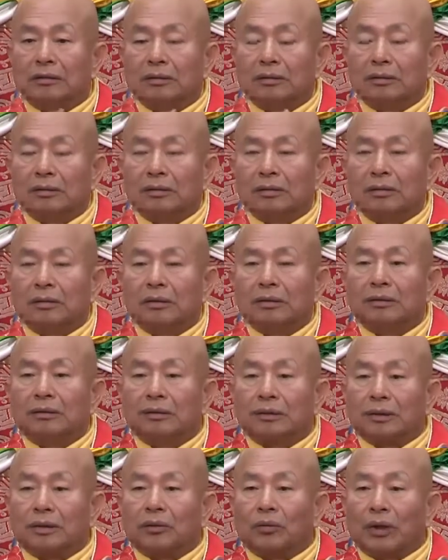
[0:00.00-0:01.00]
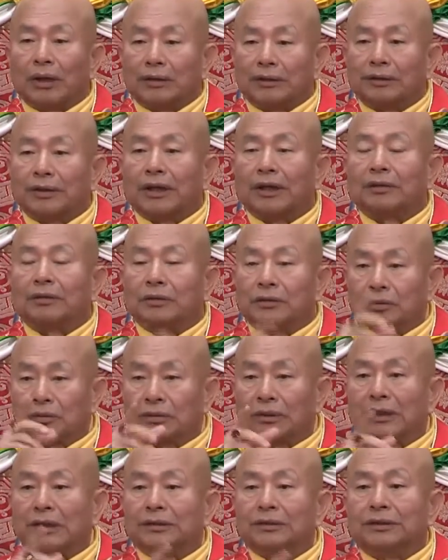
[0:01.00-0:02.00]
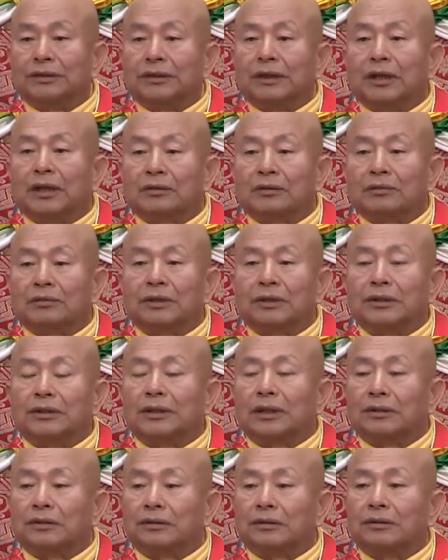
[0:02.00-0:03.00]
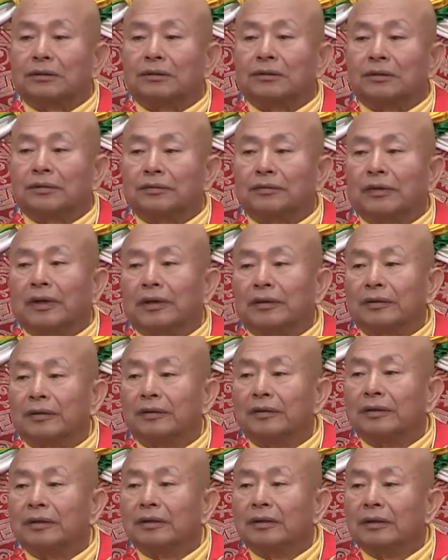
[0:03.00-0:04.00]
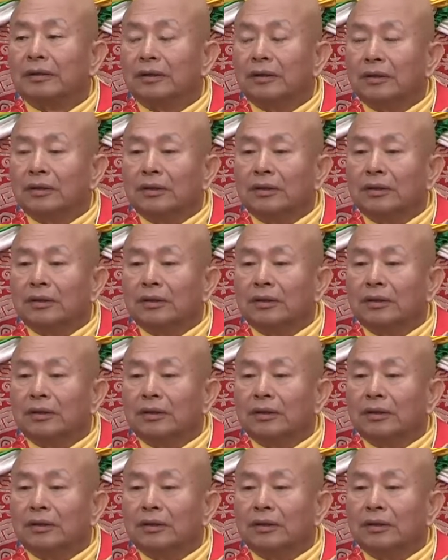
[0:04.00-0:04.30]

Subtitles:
Like Grandmaster at the Seattle Lechang Temple